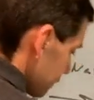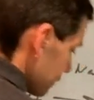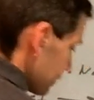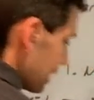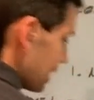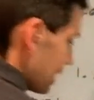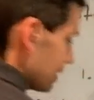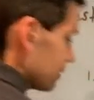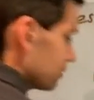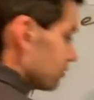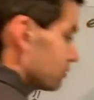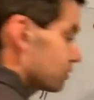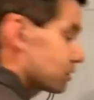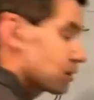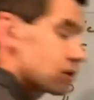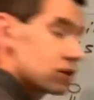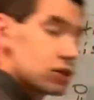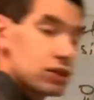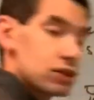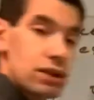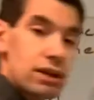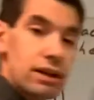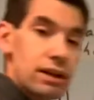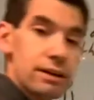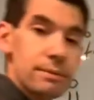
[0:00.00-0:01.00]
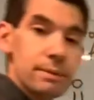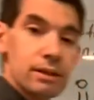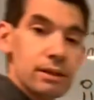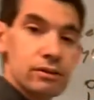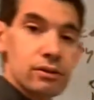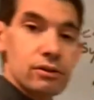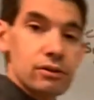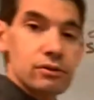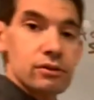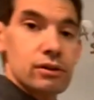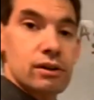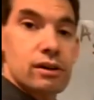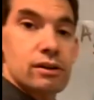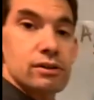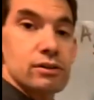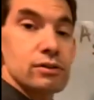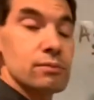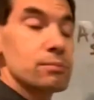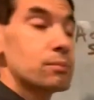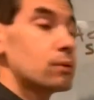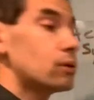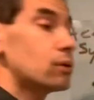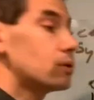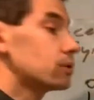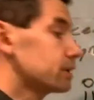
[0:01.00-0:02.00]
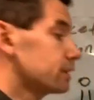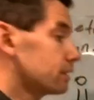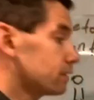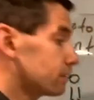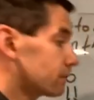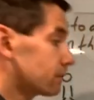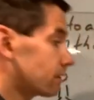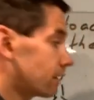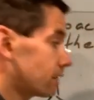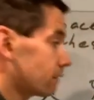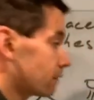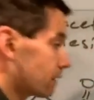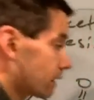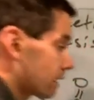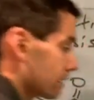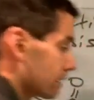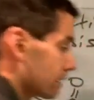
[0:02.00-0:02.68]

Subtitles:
we can't do tertiary because those are too bulky, right? We're not going to